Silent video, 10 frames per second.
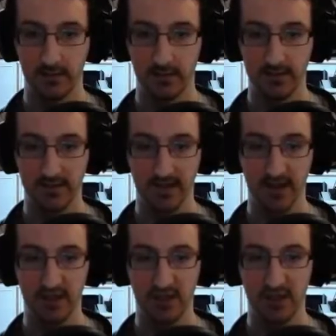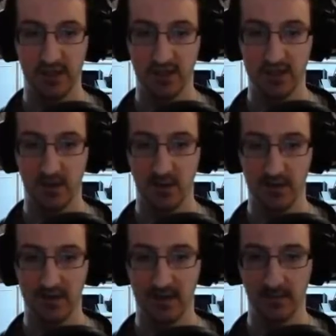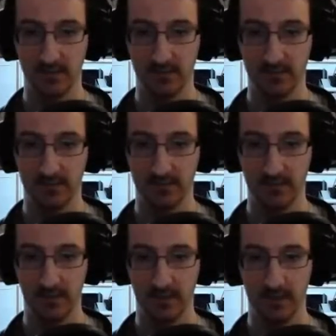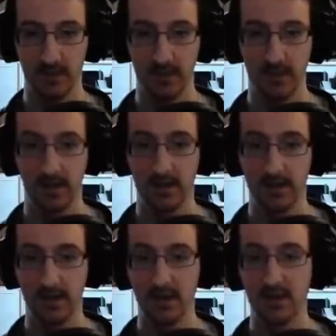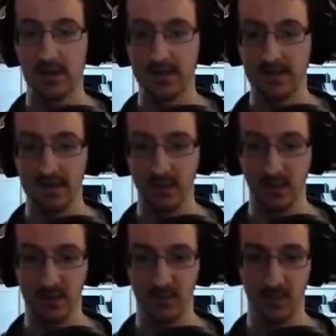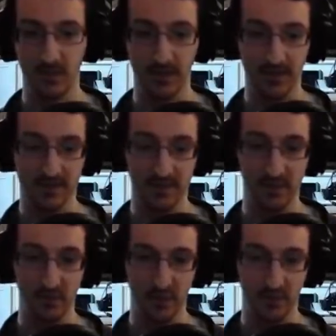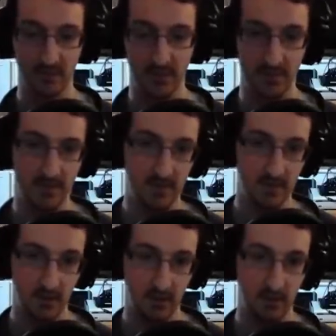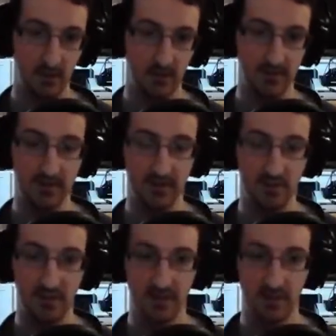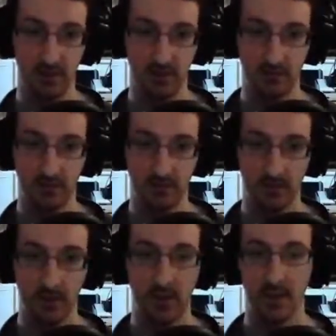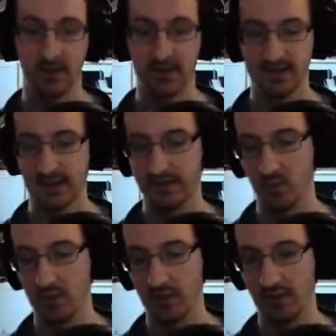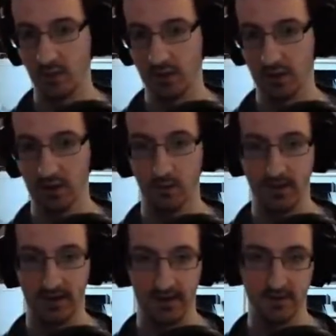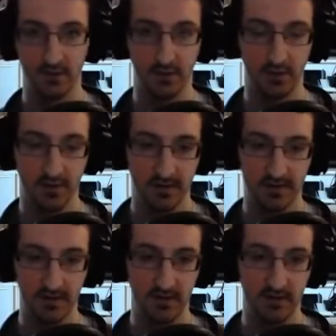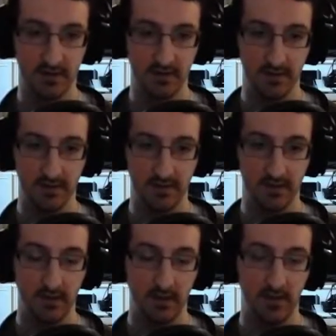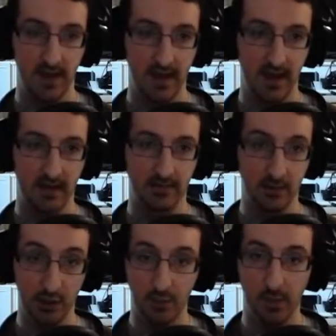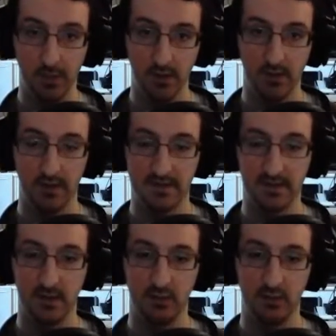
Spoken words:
you can see it actually changes how it works a little bit. And again, you can continually spin with it until you run out of PP or until you release the button. That's kind of a running thing with a lot of the Wildlands Photon Arts, and that they are loopable until you